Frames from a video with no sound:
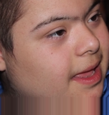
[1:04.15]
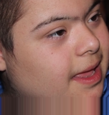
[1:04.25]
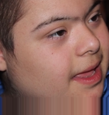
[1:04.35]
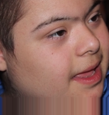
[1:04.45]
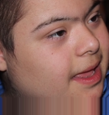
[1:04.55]

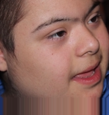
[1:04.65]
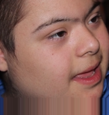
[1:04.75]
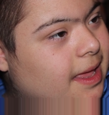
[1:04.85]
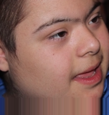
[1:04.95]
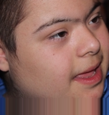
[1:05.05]
take part in
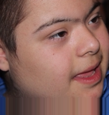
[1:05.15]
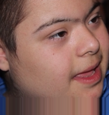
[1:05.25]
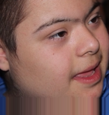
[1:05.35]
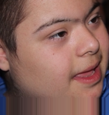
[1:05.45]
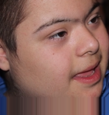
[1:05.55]
the
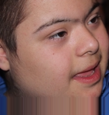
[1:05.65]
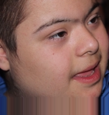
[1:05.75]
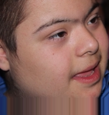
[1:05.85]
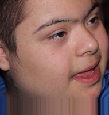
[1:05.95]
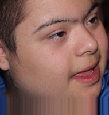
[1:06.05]
ceremony,
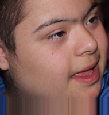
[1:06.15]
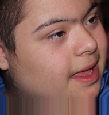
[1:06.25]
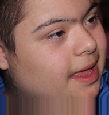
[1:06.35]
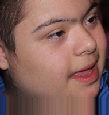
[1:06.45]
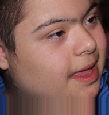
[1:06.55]
such was his
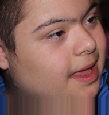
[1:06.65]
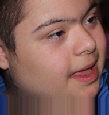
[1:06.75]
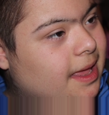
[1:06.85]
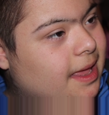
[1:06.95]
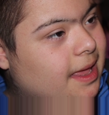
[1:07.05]

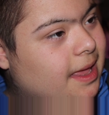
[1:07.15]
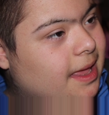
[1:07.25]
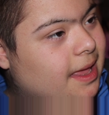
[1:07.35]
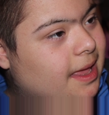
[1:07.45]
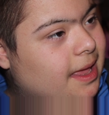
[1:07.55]
difficulty on the
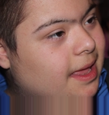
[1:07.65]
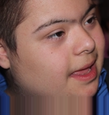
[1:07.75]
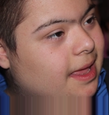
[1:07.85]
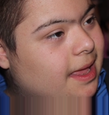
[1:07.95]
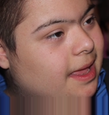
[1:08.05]

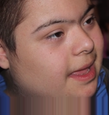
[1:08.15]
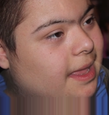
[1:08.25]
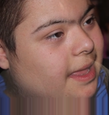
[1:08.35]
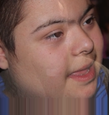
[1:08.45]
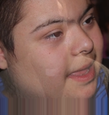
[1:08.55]
autism
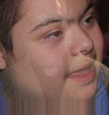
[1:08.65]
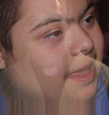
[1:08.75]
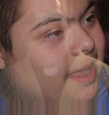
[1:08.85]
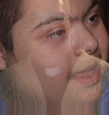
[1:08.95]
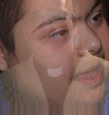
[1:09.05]
spectrum.
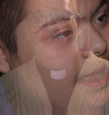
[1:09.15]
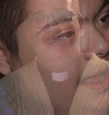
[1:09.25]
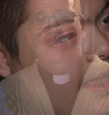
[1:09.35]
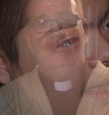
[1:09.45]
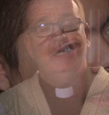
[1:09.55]

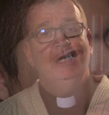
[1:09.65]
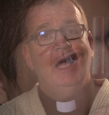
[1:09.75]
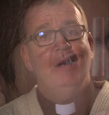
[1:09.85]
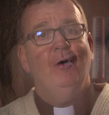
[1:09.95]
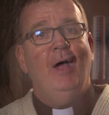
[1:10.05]
But in a
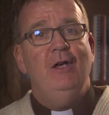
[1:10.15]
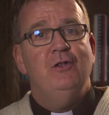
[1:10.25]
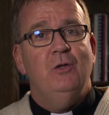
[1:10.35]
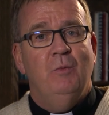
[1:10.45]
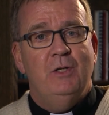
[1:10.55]

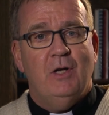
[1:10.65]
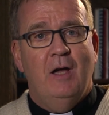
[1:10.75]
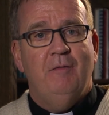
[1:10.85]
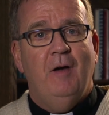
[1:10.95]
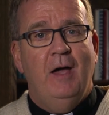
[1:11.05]
collaboration which
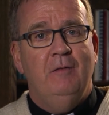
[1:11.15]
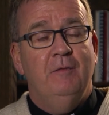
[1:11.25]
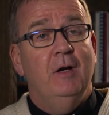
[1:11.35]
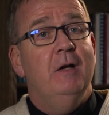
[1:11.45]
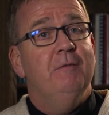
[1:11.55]
I find
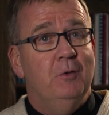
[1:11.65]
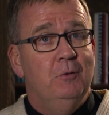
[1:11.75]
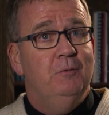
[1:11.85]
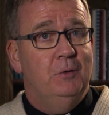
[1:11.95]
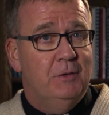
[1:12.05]
very
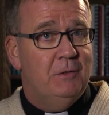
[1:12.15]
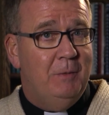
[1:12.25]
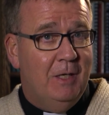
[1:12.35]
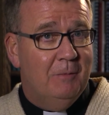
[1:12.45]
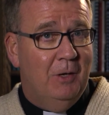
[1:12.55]
fruitful to
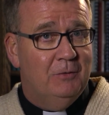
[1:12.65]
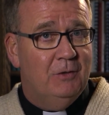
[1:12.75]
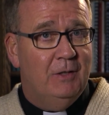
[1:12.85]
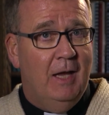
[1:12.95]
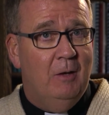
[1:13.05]
speak about
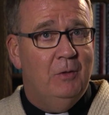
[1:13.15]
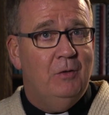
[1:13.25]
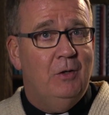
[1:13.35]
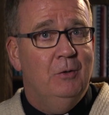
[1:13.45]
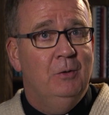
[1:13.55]
today
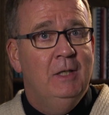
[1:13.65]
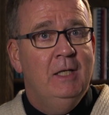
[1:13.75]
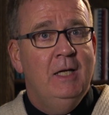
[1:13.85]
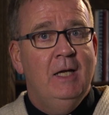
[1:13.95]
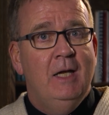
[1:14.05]
with you,
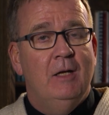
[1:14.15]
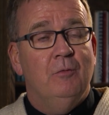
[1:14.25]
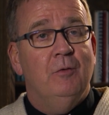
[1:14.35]
it